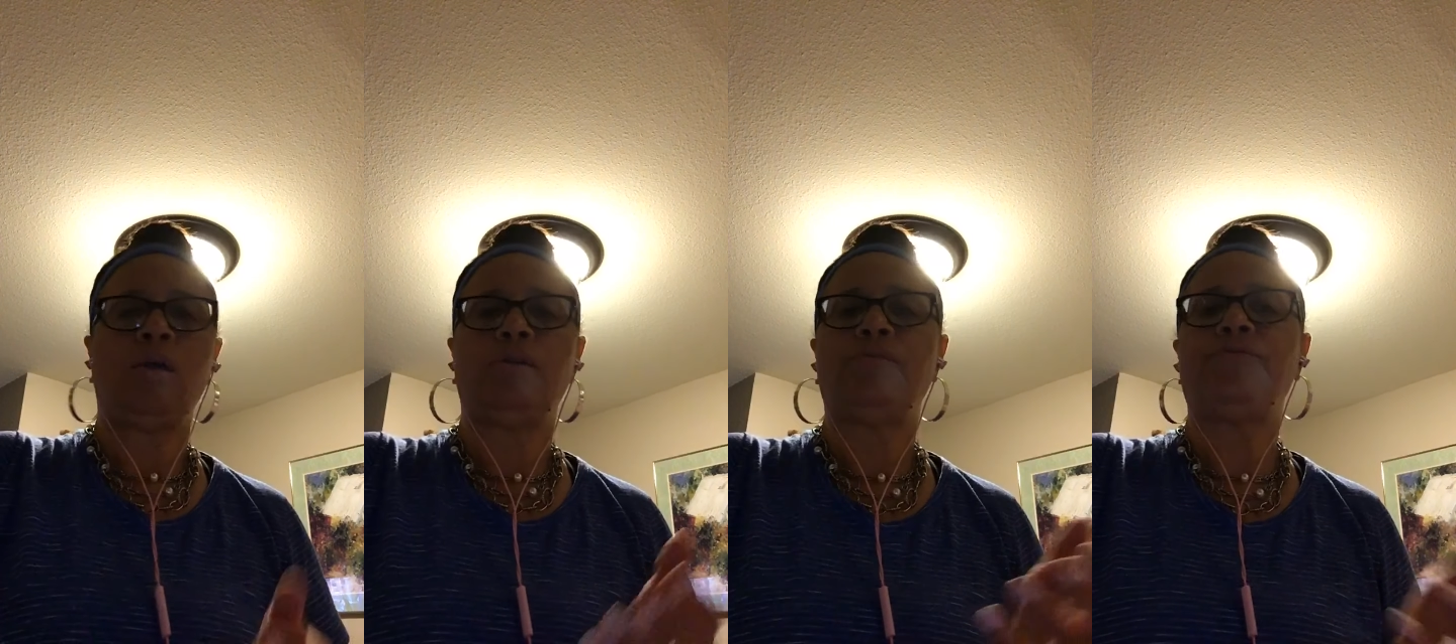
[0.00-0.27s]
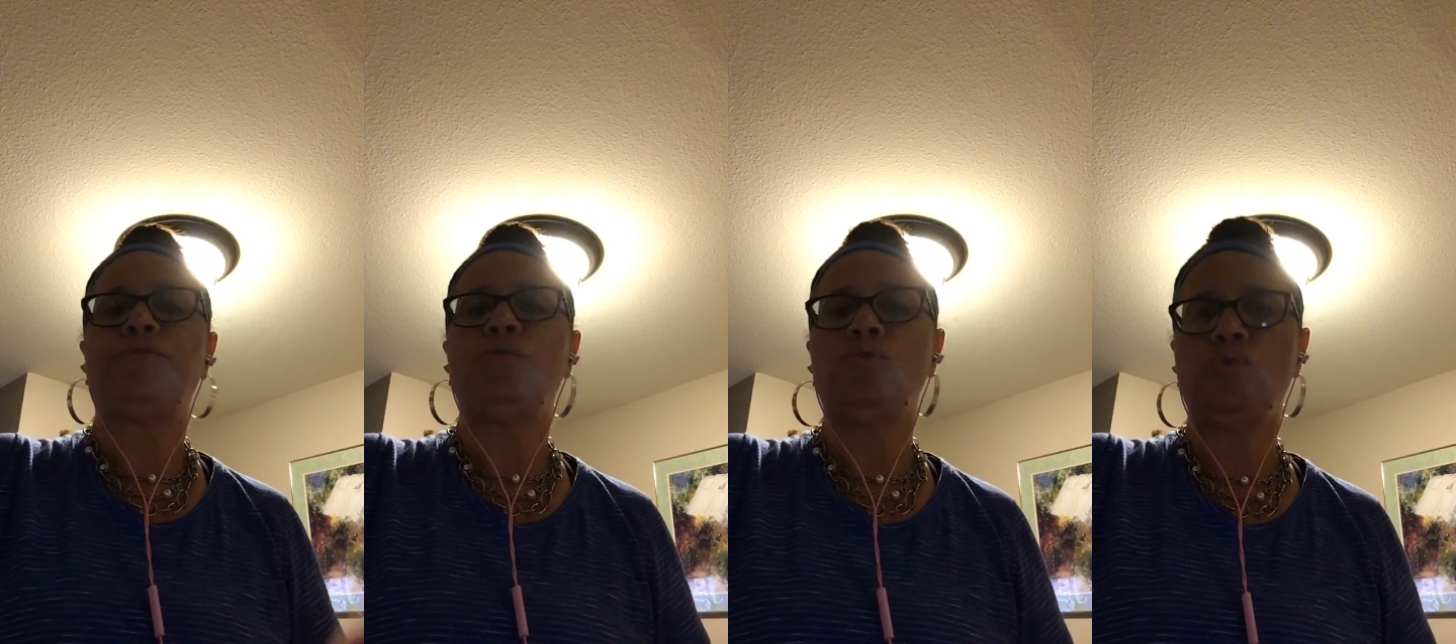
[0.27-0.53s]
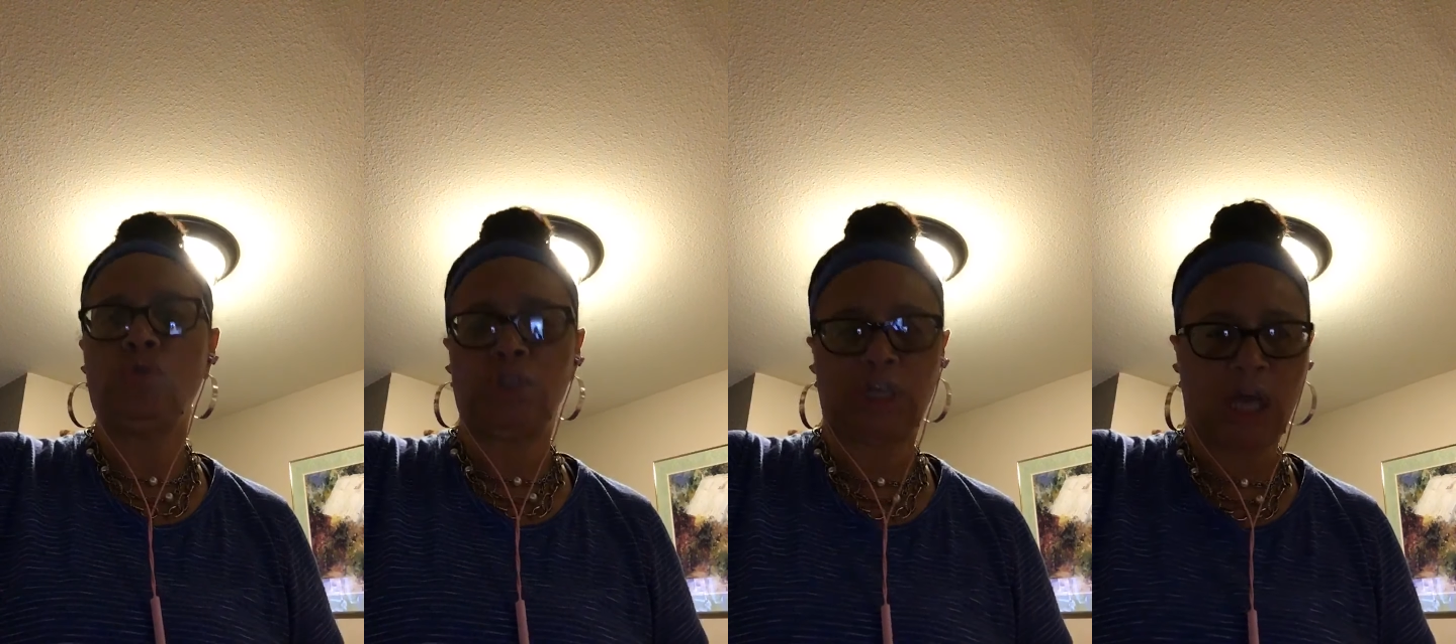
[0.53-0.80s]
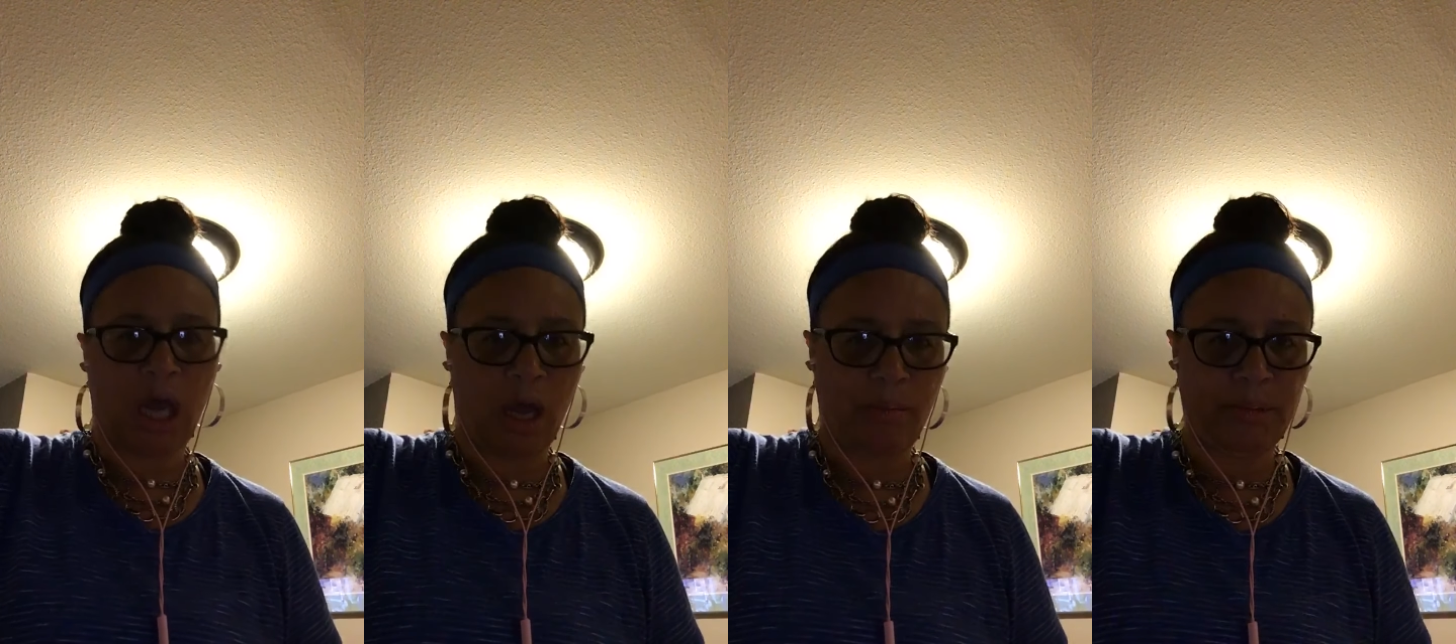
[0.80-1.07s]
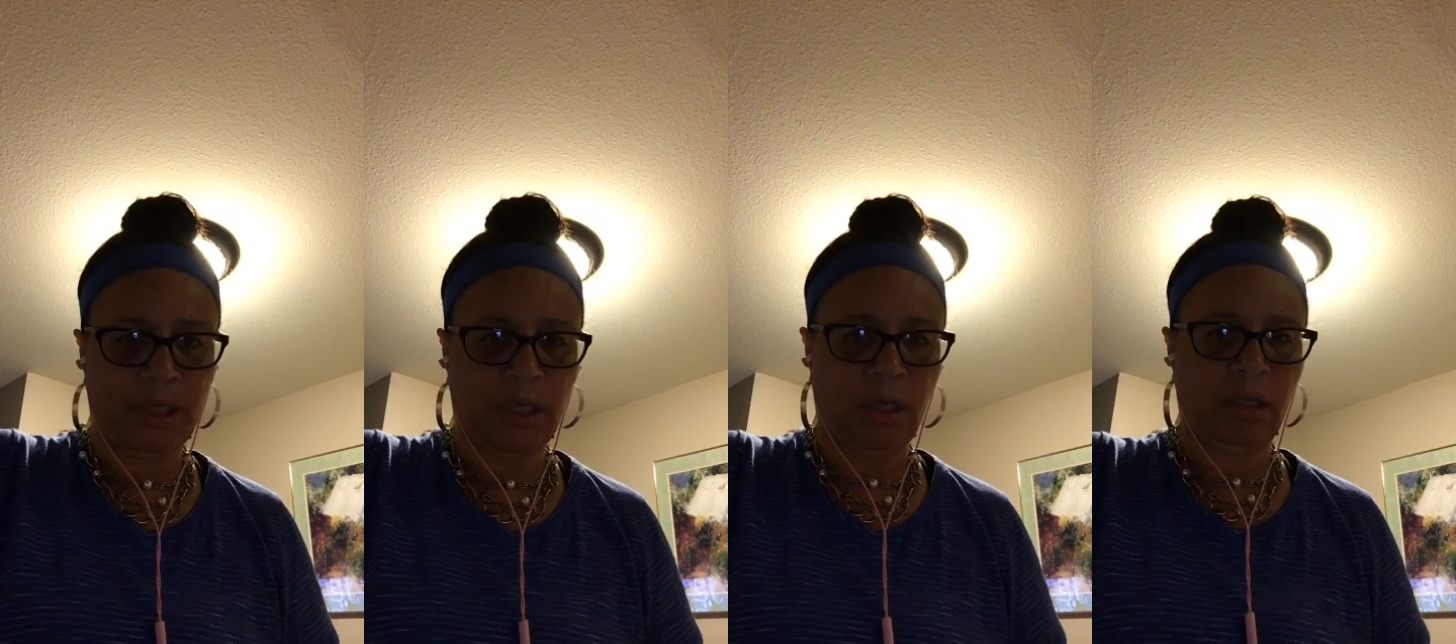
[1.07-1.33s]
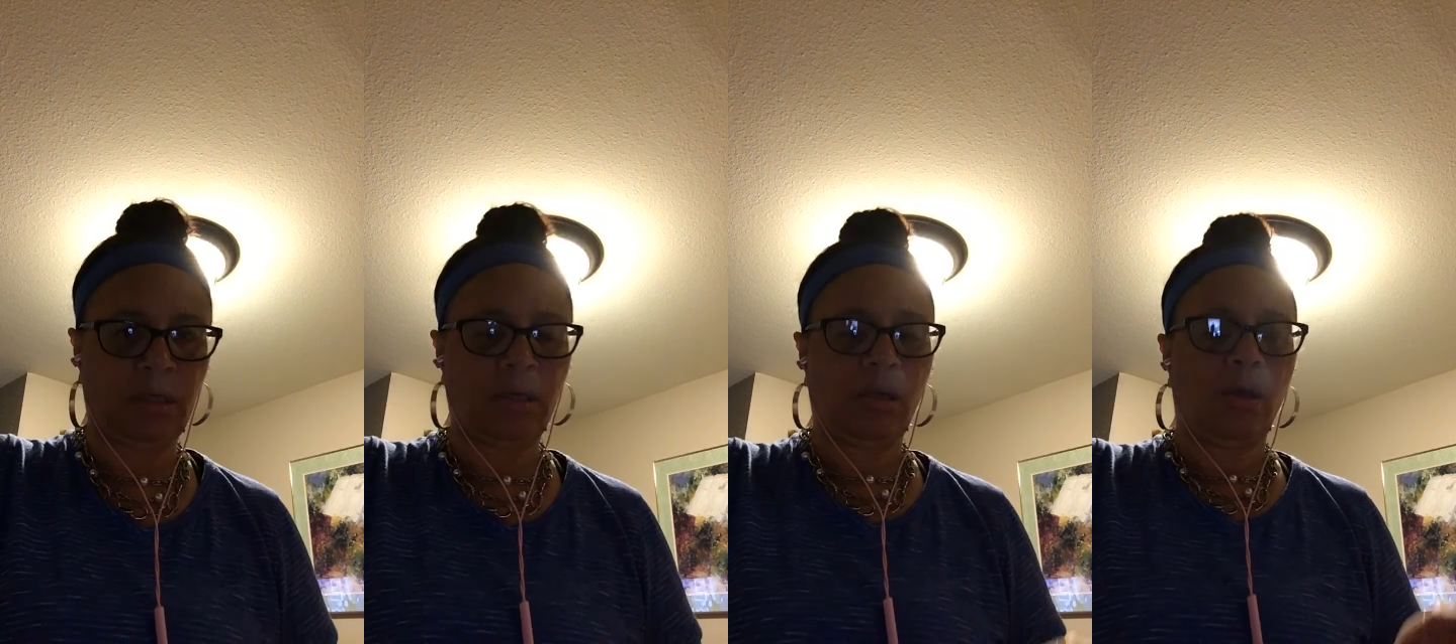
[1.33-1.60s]
the food shopping
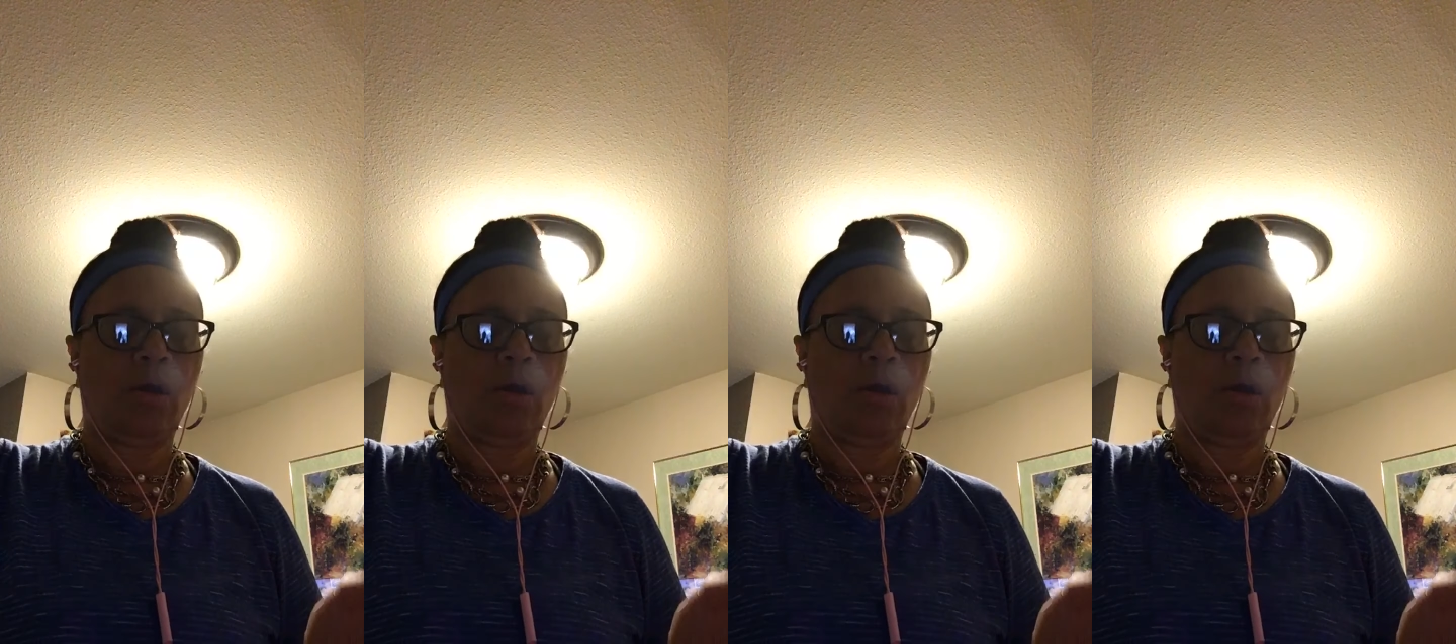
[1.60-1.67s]
and